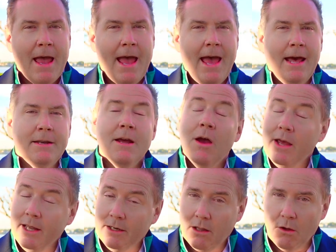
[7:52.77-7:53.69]
And
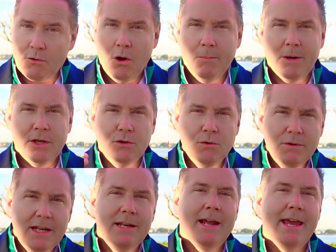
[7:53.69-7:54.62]
in glaucoma, you
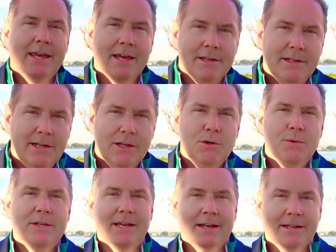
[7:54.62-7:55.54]
need a
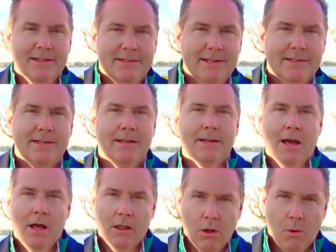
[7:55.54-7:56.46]
continuous and consistent
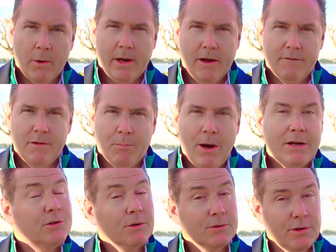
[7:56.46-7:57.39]
lowering of the pressure.